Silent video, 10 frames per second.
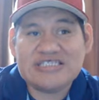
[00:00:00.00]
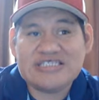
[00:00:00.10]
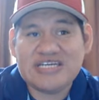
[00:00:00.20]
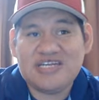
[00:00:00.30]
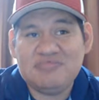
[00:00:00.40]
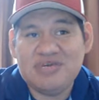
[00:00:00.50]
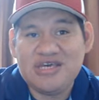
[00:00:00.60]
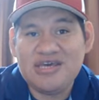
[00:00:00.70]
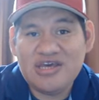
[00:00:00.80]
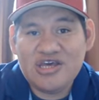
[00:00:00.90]
is going to
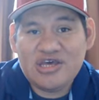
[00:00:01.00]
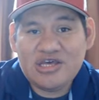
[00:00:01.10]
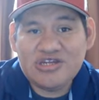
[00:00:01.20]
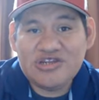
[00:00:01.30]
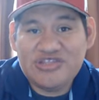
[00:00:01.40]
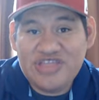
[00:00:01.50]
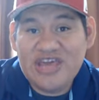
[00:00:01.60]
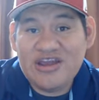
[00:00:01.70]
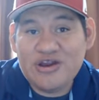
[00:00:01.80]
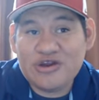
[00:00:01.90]
be
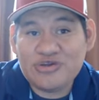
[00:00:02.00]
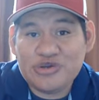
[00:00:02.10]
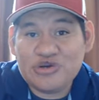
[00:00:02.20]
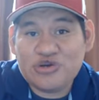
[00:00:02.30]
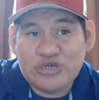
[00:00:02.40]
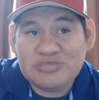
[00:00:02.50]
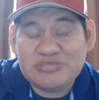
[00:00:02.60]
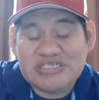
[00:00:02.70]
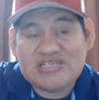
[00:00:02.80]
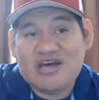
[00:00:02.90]
there during
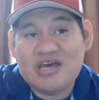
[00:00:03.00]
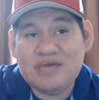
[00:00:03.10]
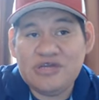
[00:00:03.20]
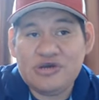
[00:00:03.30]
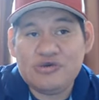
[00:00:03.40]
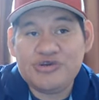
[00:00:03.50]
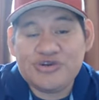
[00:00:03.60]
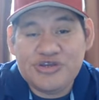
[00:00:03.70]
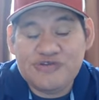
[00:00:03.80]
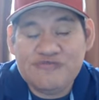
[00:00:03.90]
Christmas time,
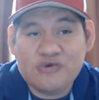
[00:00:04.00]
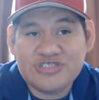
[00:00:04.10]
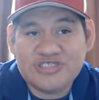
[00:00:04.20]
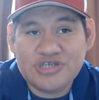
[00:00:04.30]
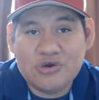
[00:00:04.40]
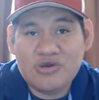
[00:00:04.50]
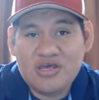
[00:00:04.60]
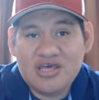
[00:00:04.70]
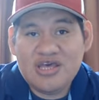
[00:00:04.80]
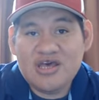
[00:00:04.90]
during Q4. So
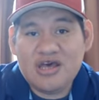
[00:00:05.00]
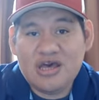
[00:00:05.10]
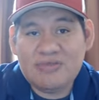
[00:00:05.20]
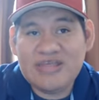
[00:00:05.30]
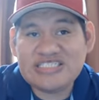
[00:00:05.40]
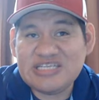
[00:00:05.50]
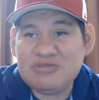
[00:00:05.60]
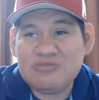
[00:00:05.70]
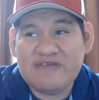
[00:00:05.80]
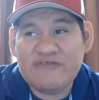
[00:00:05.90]
that's going to
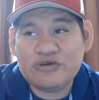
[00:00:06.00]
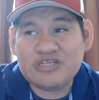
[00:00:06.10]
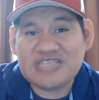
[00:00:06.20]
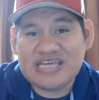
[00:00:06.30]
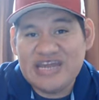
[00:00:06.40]
be my focus.